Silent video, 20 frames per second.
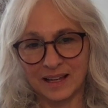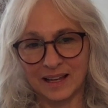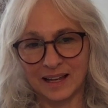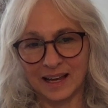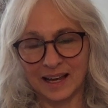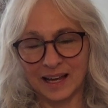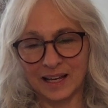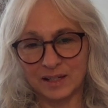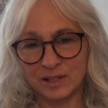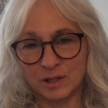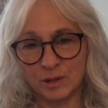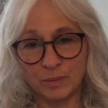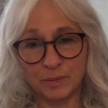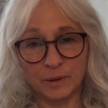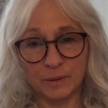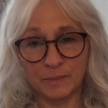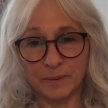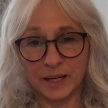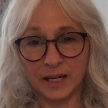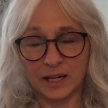as you
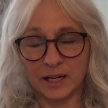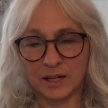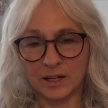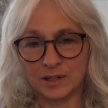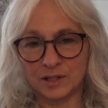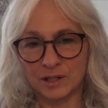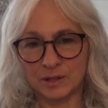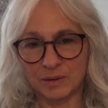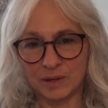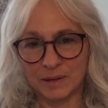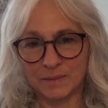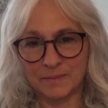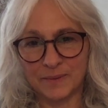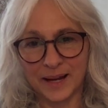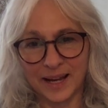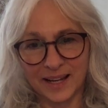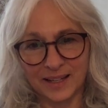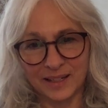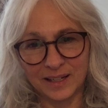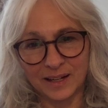prepare to
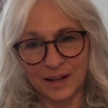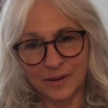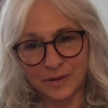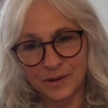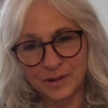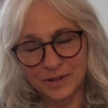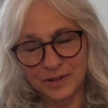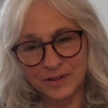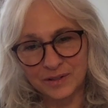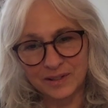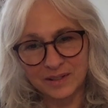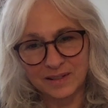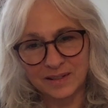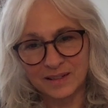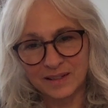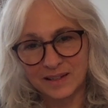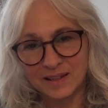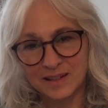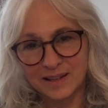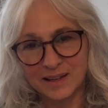companion others
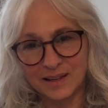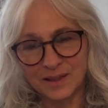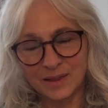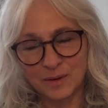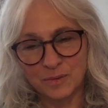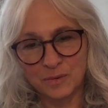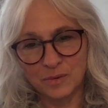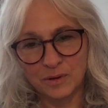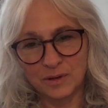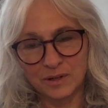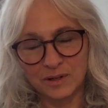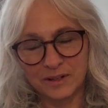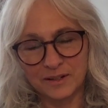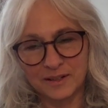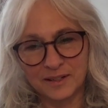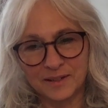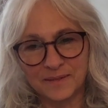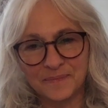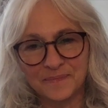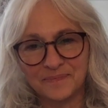in the
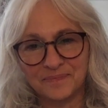world.